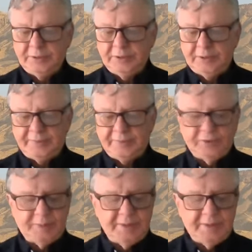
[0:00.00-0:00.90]
After
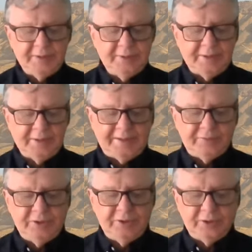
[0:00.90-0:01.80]
spending
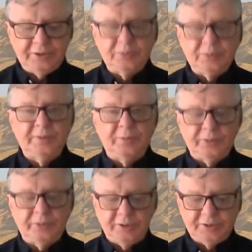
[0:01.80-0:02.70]
11 years with
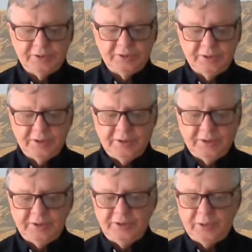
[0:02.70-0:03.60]
Ammonius,
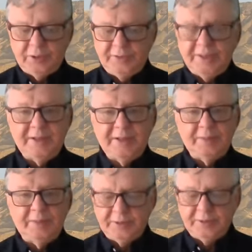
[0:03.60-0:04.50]
he joined the
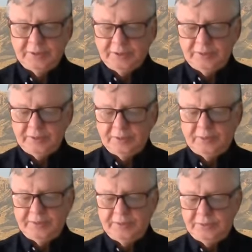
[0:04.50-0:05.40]
army and
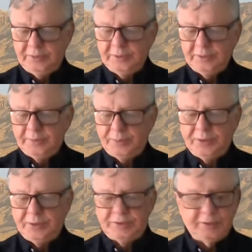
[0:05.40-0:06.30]
went to
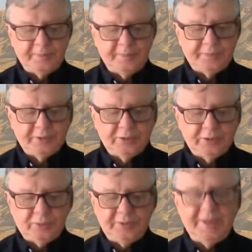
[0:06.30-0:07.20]
Persia
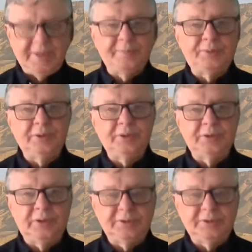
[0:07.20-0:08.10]
with the Emperor
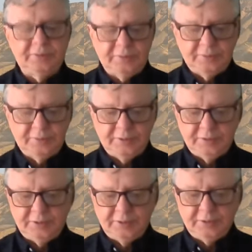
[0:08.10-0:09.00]
Gordian,
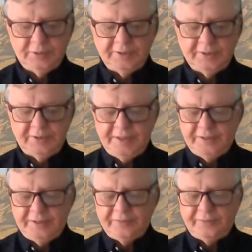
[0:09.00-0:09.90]
and at the
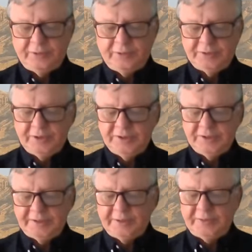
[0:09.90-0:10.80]
age of 40
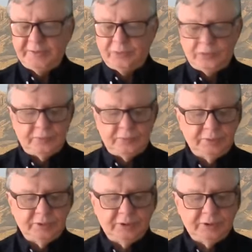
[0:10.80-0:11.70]
settled in Rome,
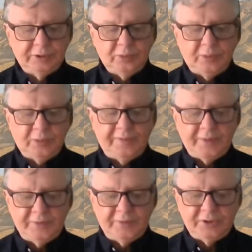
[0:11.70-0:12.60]
where he
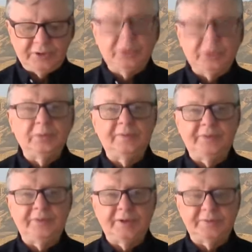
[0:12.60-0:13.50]
founded a school of
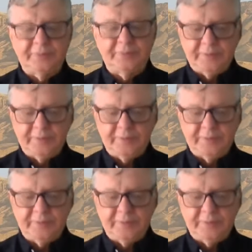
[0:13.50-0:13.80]
philosophy.